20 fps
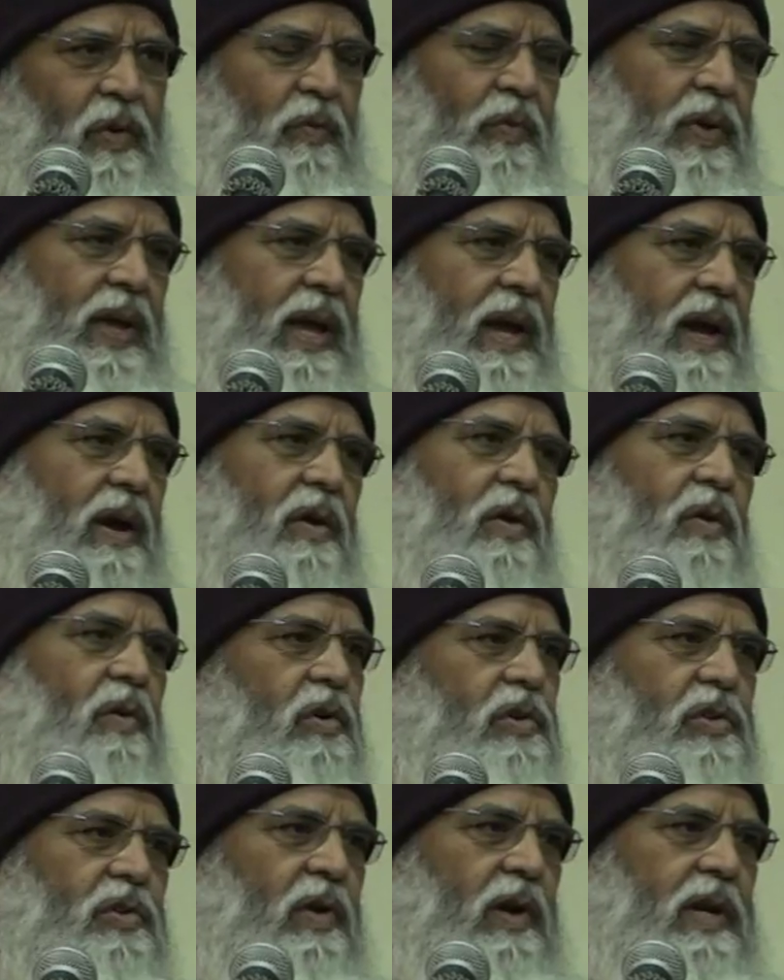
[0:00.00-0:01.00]
We have
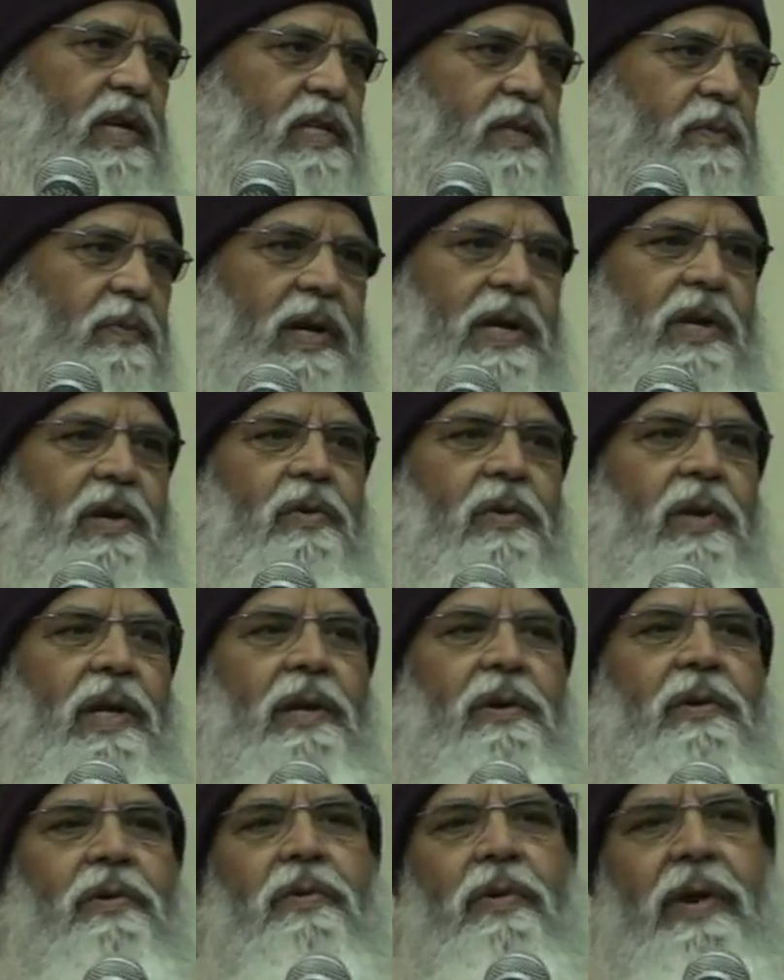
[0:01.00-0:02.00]
no choice but to
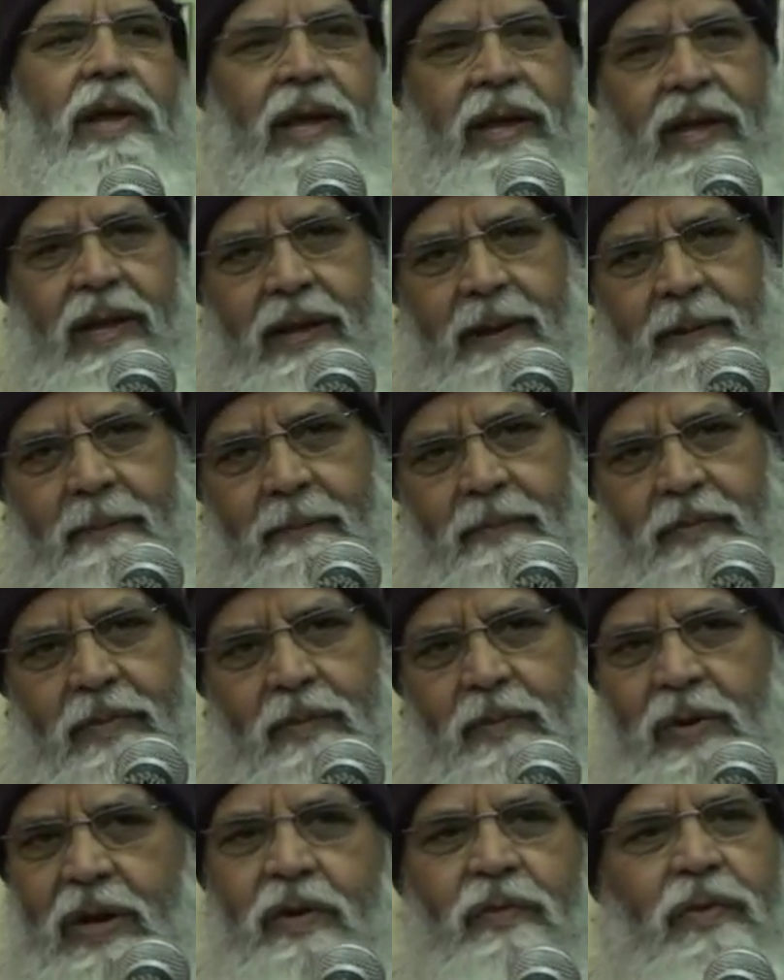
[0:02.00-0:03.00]
live today,
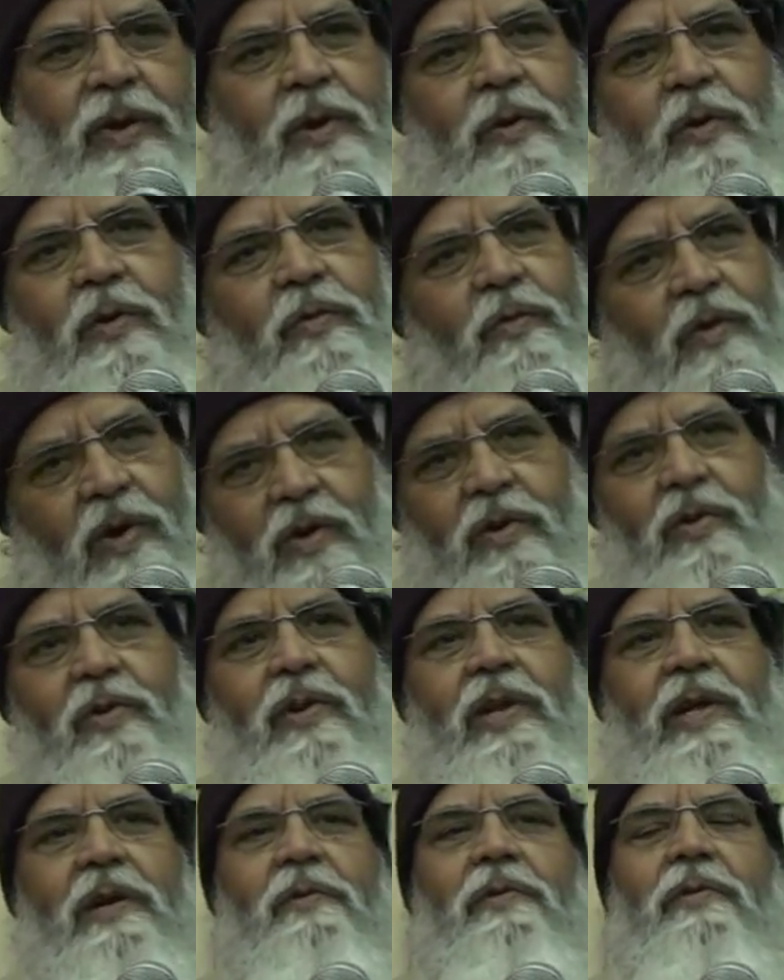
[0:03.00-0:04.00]
but we don't want
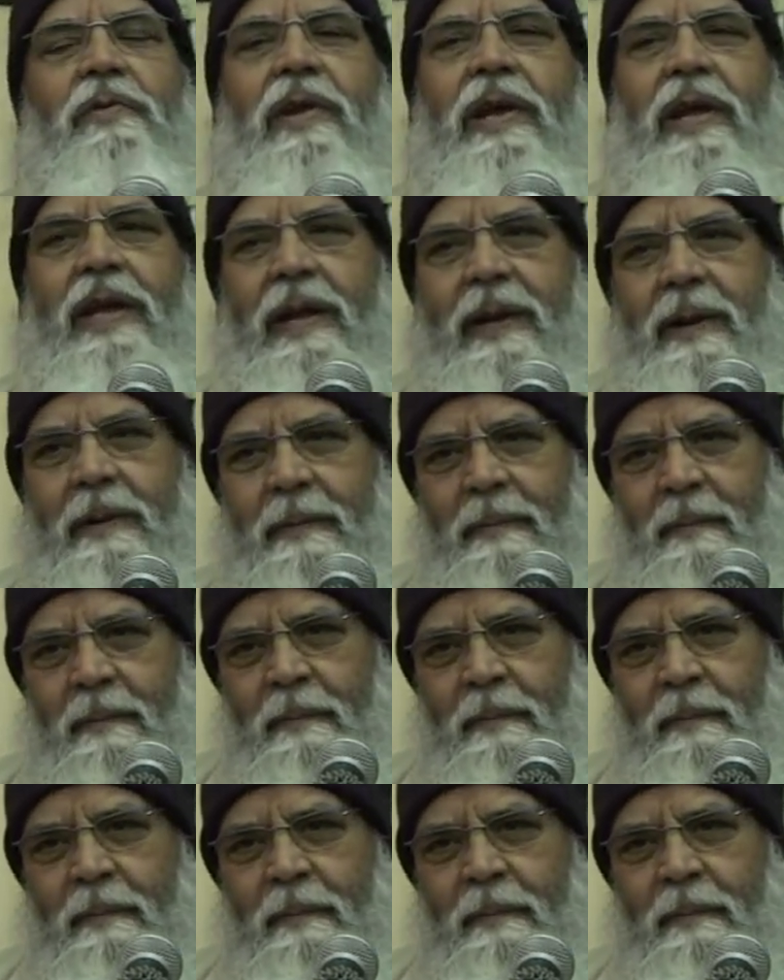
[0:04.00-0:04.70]
to live today.